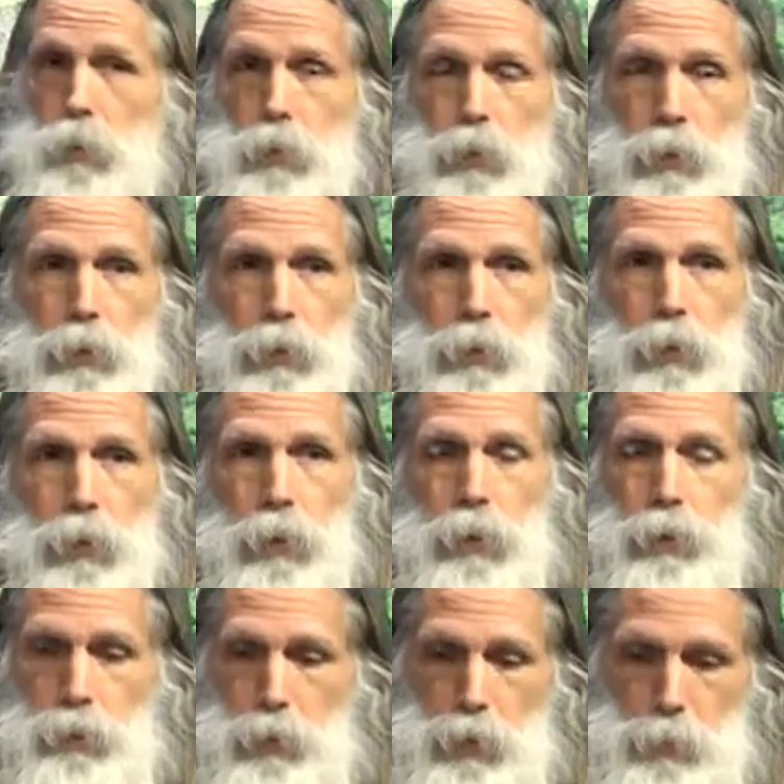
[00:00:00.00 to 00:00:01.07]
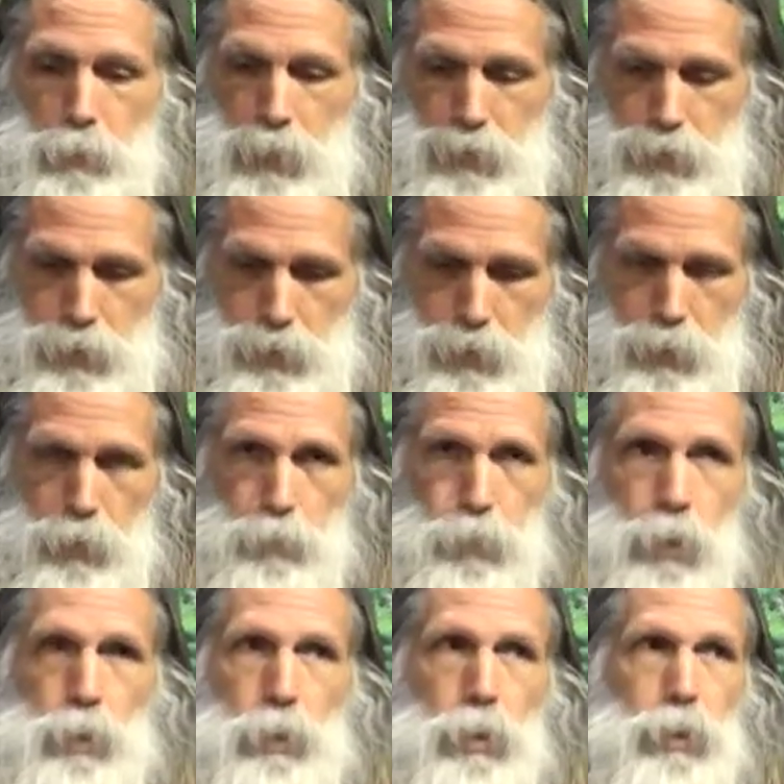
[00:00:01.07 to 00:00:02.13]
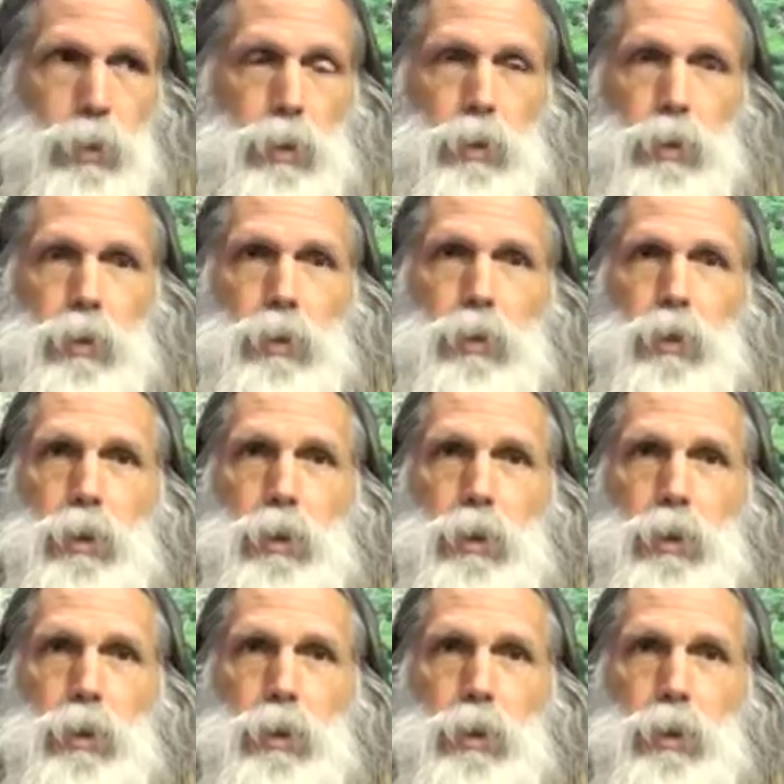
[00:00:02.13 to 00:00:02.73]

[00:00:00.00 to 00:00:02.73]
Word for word: uh, and, and makes the cell bloated and